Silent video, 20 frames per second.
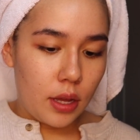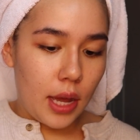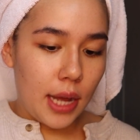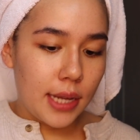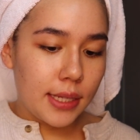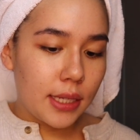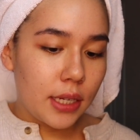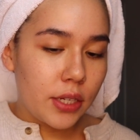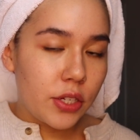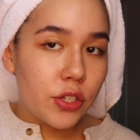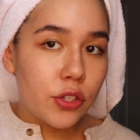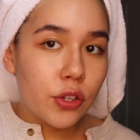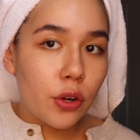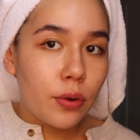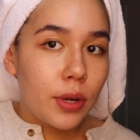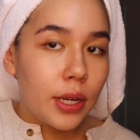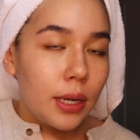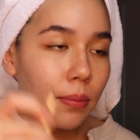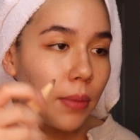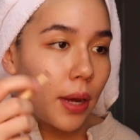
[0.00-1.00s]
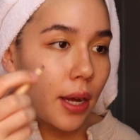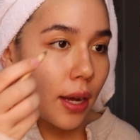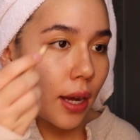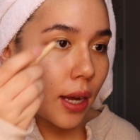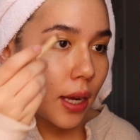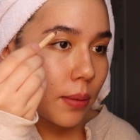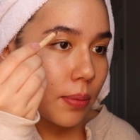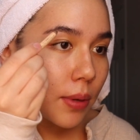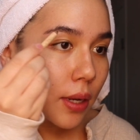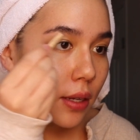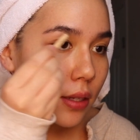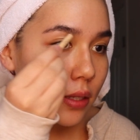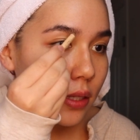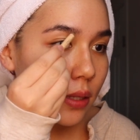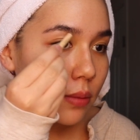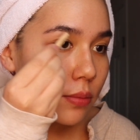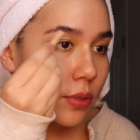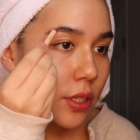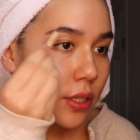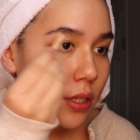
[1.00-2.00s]
As I stroke in my eyebrows,
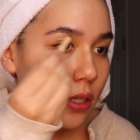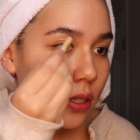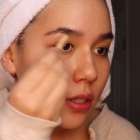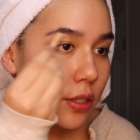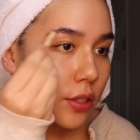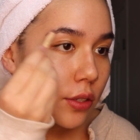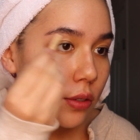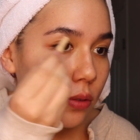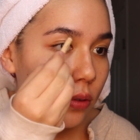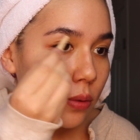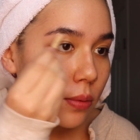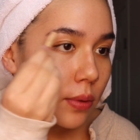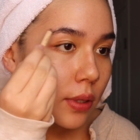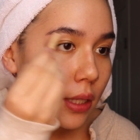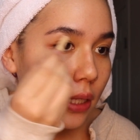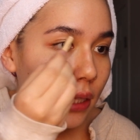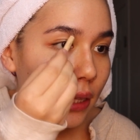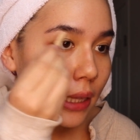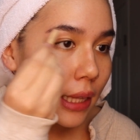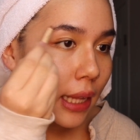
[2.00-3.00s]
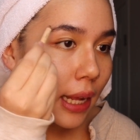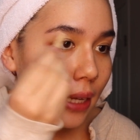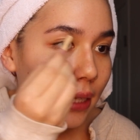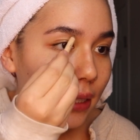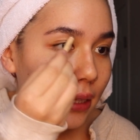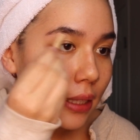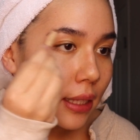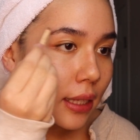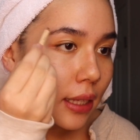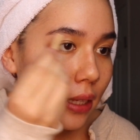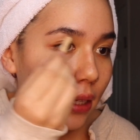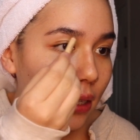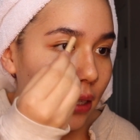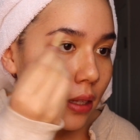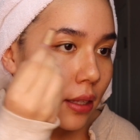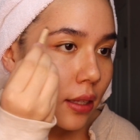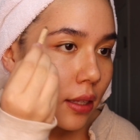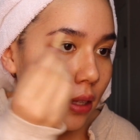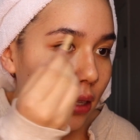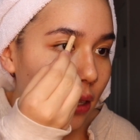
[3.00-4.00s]
I'm just gonna do it really lightly.
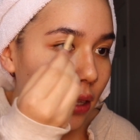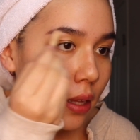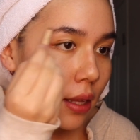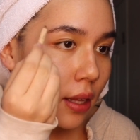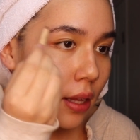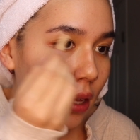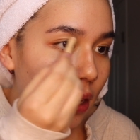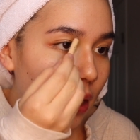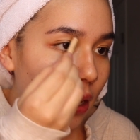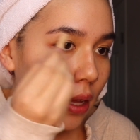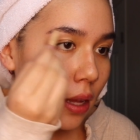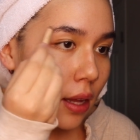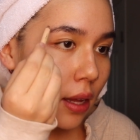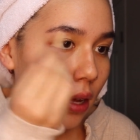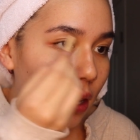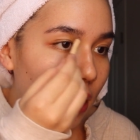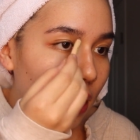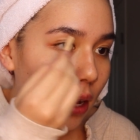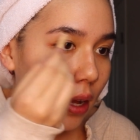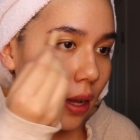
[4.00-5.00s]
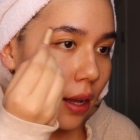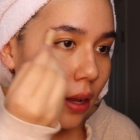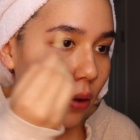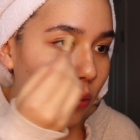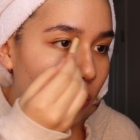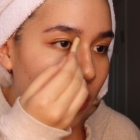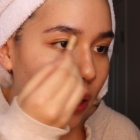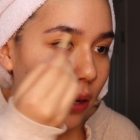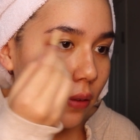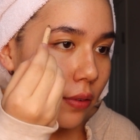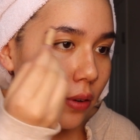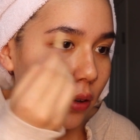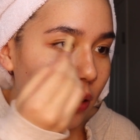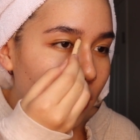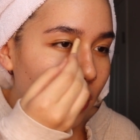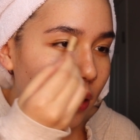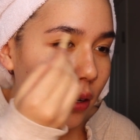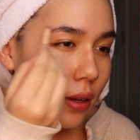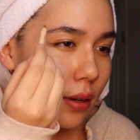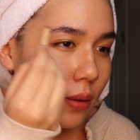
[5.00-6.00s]

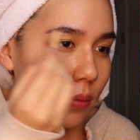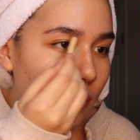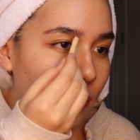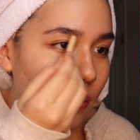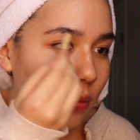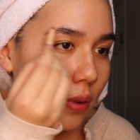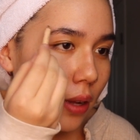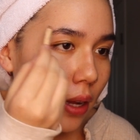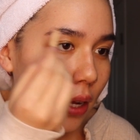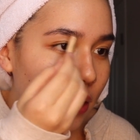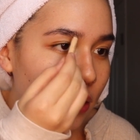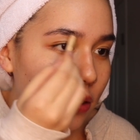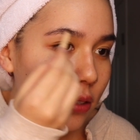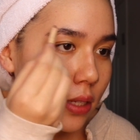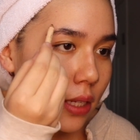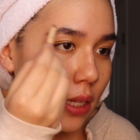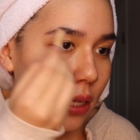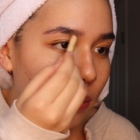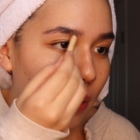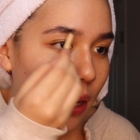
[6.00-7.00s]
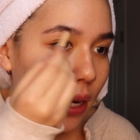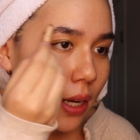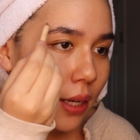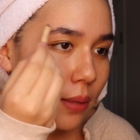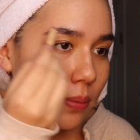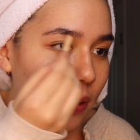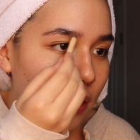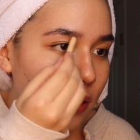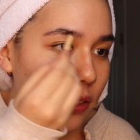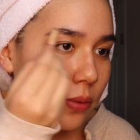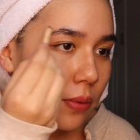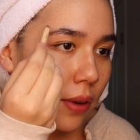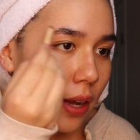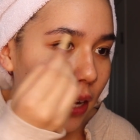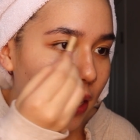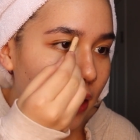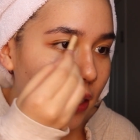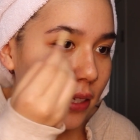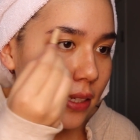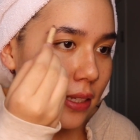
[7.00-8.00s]
Whenever I used to get my eyebrows
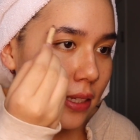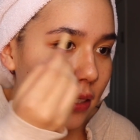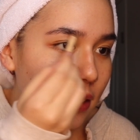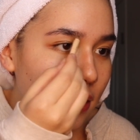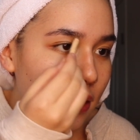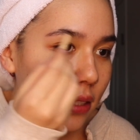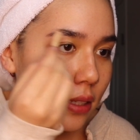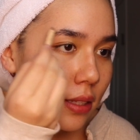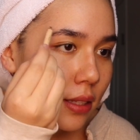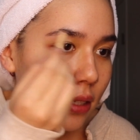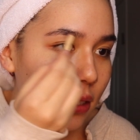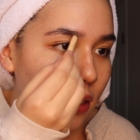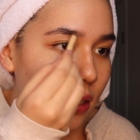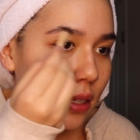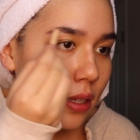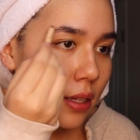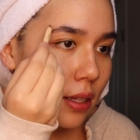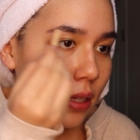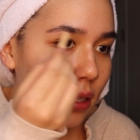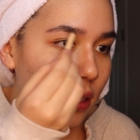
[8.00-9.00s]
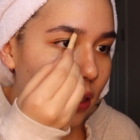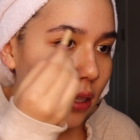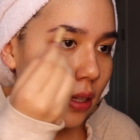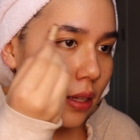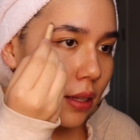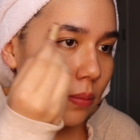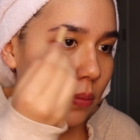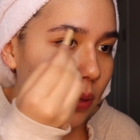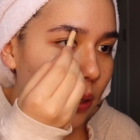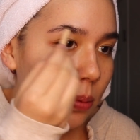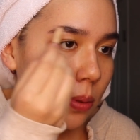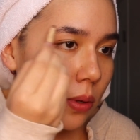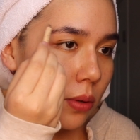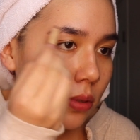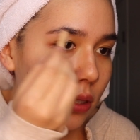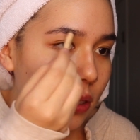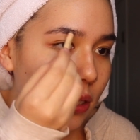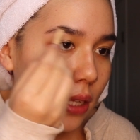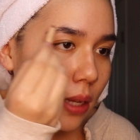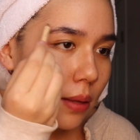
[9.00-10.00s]
waxed, people
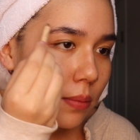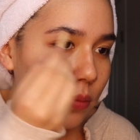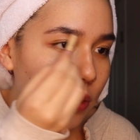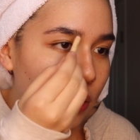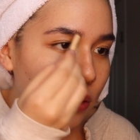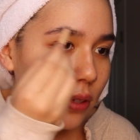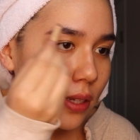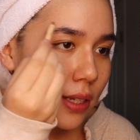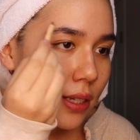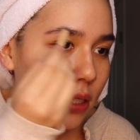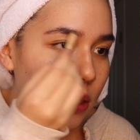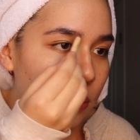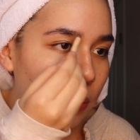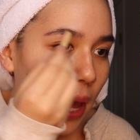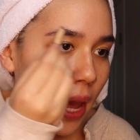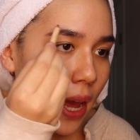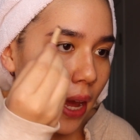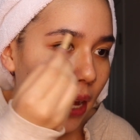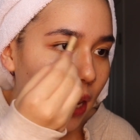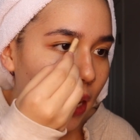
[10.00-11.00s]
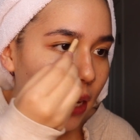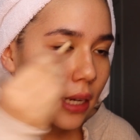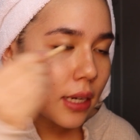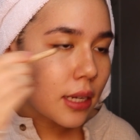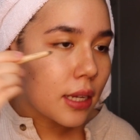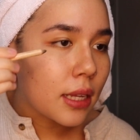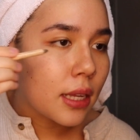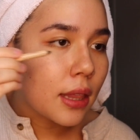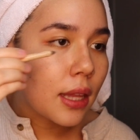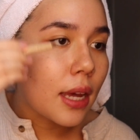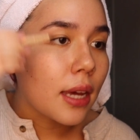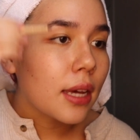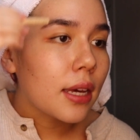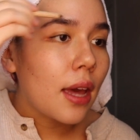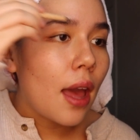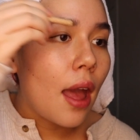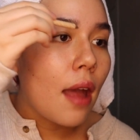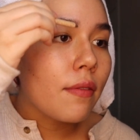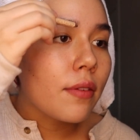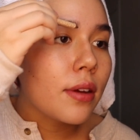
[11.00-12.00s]
would say beauty is pain, and like
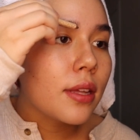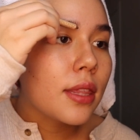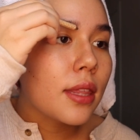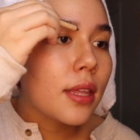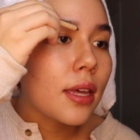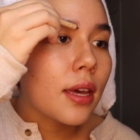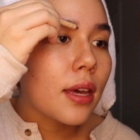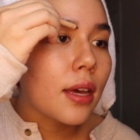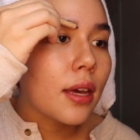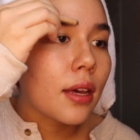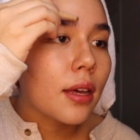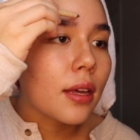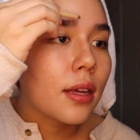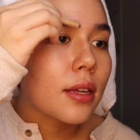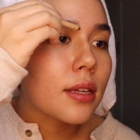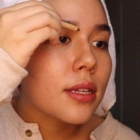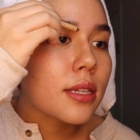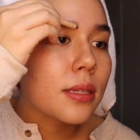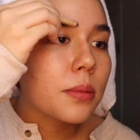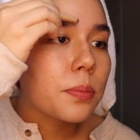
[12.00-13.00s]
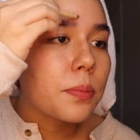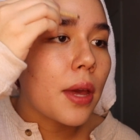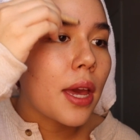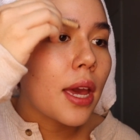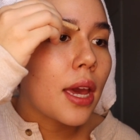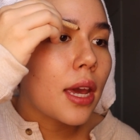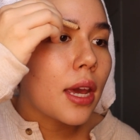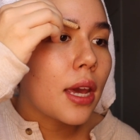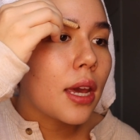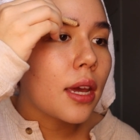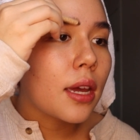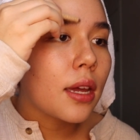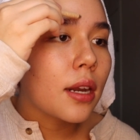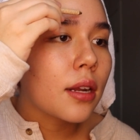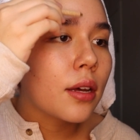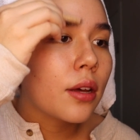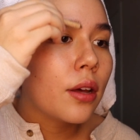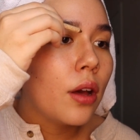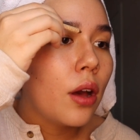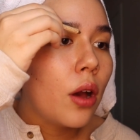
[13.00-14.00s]
everything is
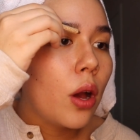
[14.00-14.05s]
pain.